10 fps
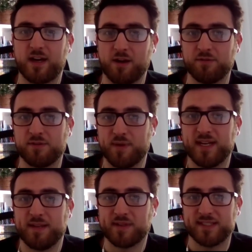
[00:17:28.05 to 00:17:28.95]
I was
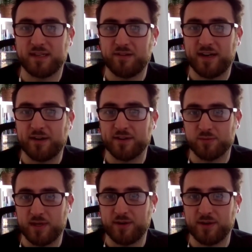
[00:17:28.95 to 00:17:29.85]
burning myself out as
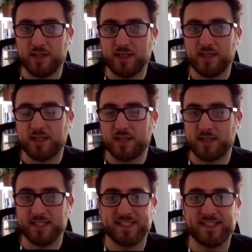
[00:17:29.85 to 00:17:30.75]
well. I
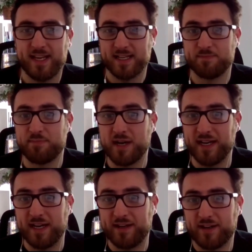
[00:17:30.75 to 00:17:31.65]
didn't see it as
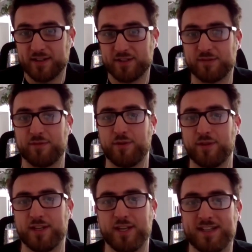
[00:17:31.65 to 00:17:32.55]
burnout. I just thought,
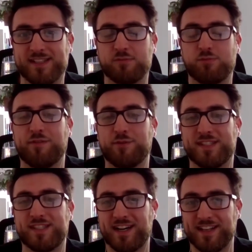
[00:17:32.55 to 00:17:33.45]
this is what I've always
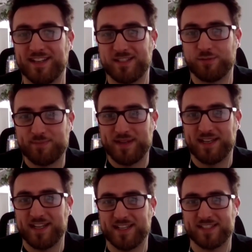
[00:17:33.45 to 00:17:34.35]
done. It's always been
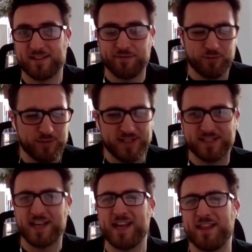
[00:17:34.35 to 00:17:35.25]
like this. I've
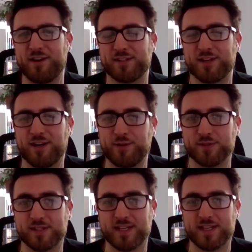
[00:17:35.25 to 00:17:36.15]
always hit those
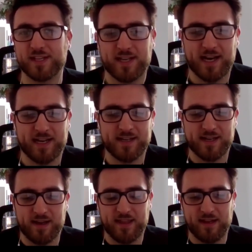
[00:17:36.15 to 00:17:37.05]
goals. And
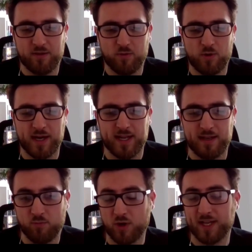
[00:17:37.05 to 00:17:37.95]
I think what
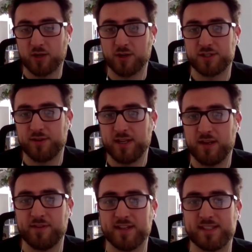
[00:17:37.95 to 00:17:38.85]
I got to at
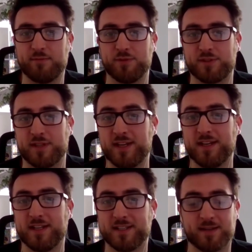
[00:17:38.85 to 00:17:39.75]
university was
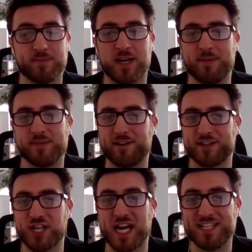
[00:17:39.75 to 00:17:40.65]
sometimes there are
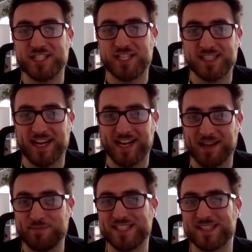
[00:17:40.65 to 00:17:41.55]
challenges that
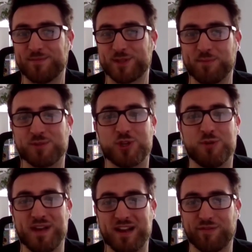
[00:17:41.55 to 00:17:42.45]
can be sometimes too
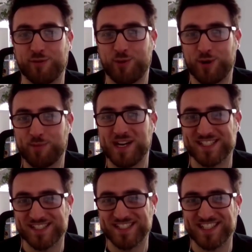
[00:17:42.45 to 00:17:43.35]
big for one
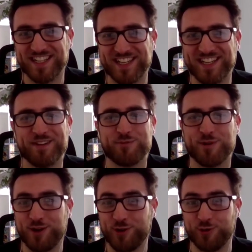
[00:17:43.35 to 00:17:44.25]
person. We
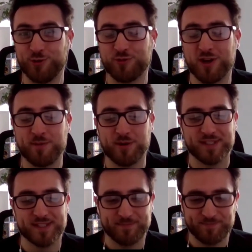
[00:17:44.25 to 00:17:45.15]
are not all
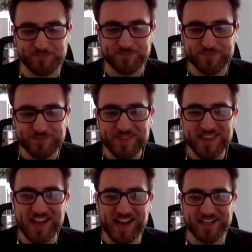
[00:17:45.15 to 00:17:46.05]
robots
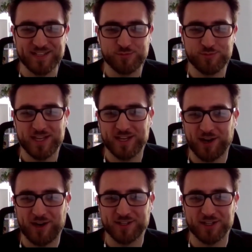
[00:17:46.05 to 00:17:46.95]
and we
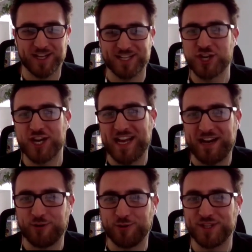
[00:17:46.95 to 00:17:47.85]
can't like churn
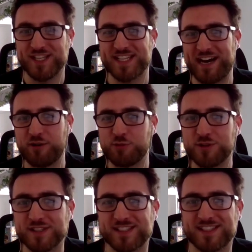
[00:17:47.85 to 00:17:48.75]
out all these
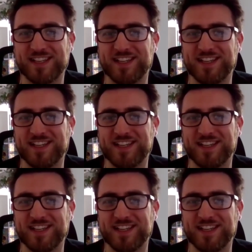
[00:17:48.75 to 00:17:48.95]
hours.